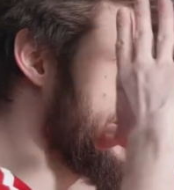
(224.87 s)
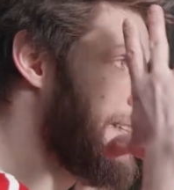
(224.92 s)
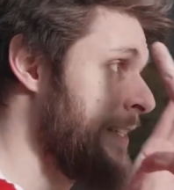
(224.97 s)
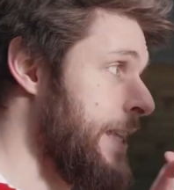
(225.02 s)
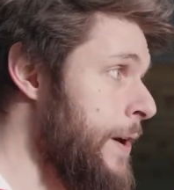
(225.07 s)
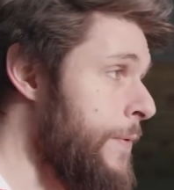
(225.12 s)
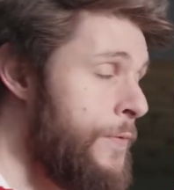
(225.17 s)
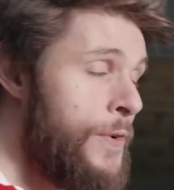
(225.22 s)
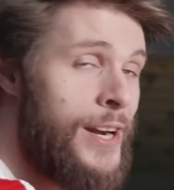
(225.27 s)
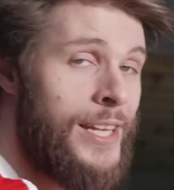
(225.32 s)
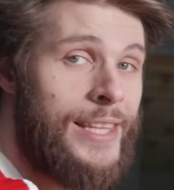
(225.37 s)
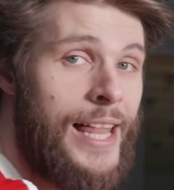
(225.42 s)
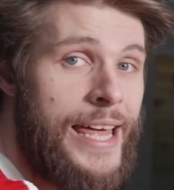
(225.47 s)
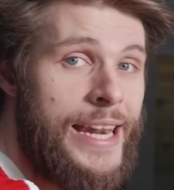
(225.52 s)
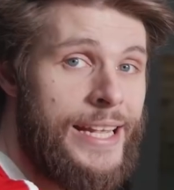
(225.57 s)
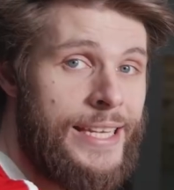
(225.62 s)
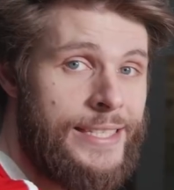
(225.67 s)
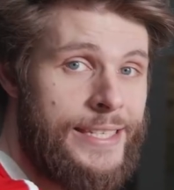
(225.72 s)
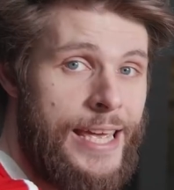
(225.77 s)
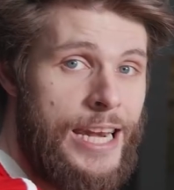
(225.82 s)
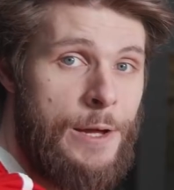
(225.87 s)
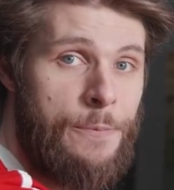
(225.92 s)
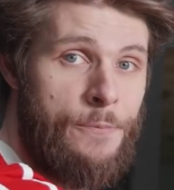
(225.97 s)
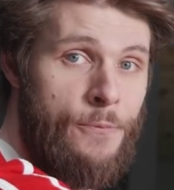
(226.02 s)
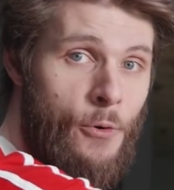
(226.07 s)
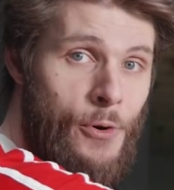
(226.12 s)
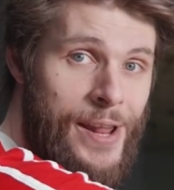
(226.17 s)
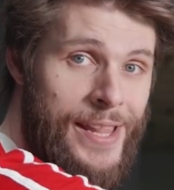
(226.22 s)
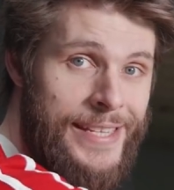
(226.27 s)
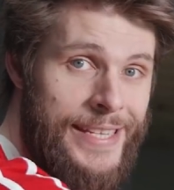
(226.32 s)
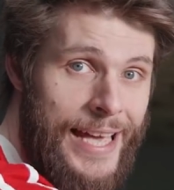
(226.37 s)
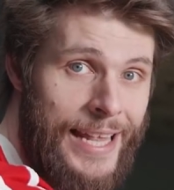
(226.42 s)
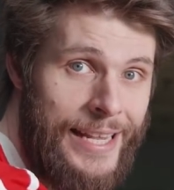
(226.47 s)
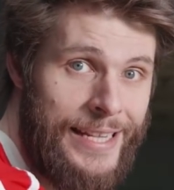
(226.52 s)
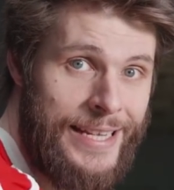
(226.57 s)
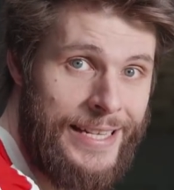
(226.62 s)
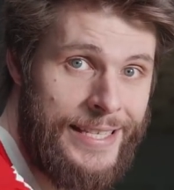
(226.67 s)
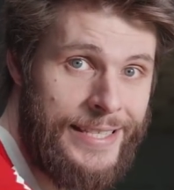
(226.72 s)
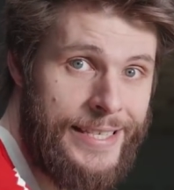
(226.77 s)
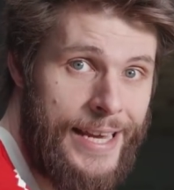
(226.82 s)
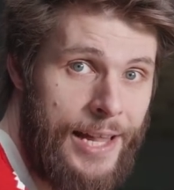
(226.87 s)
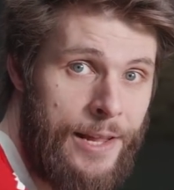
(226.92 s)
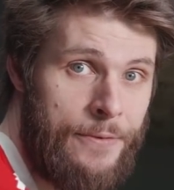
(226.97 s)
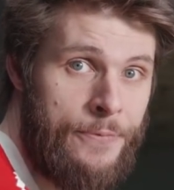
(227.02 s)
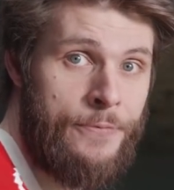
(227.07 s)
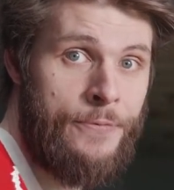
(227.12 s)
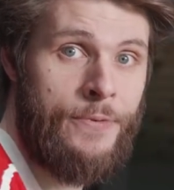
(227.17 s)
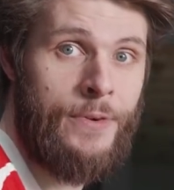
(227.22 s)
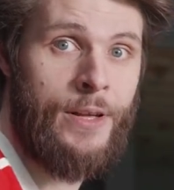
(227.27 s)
a different lighting setup for the talent itself.